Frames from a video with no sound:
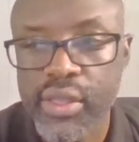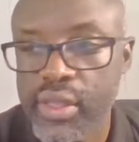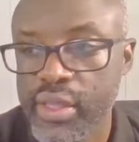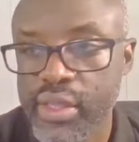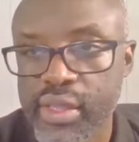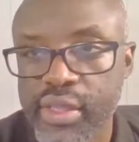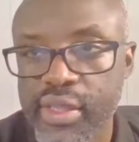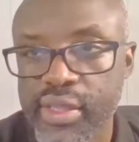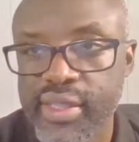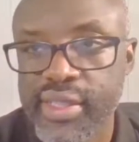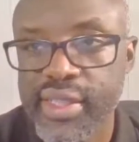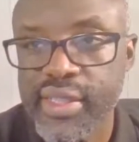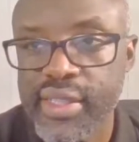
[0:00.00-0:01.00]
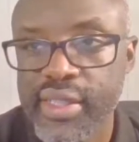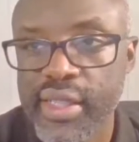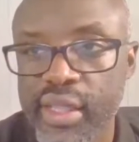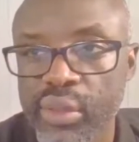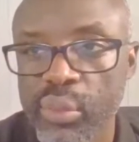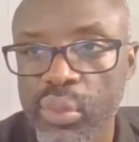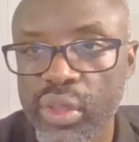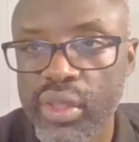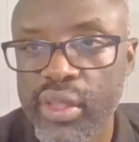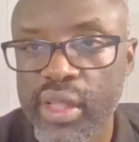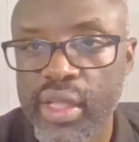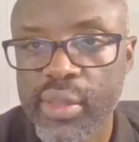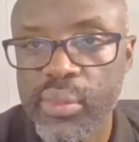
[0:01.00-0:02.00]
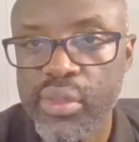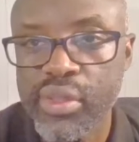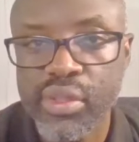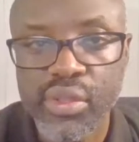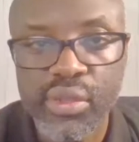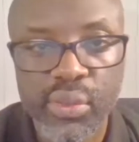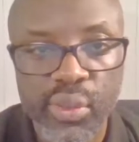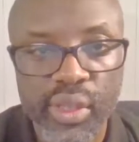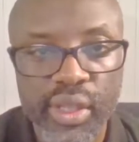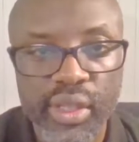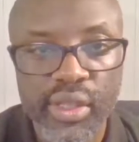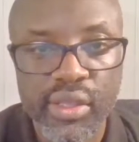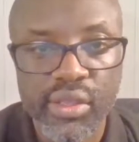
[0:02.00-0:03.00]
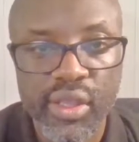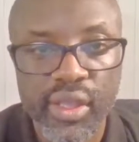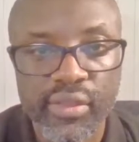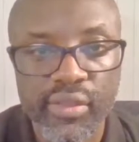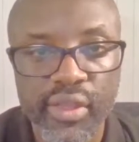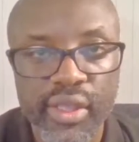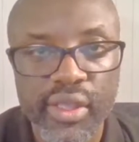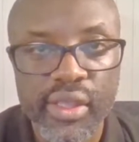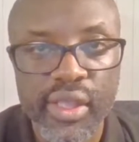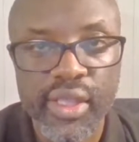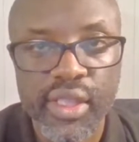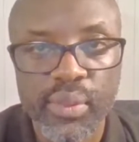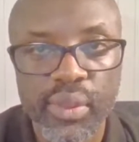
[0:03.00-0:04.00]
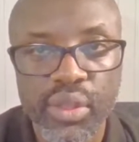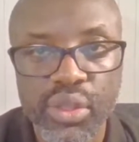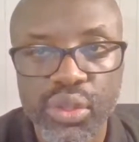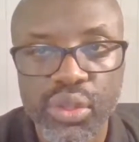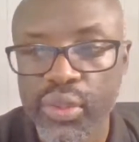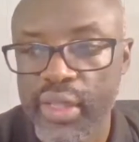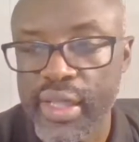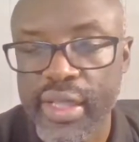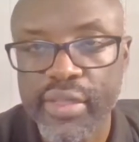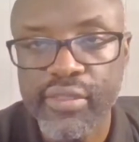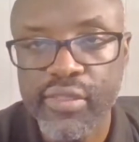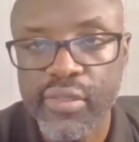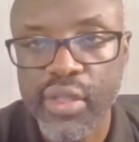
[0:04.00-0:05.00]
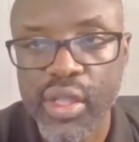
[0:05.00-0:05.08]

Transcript: it's just not what I was trying to have done. I just want to show you live.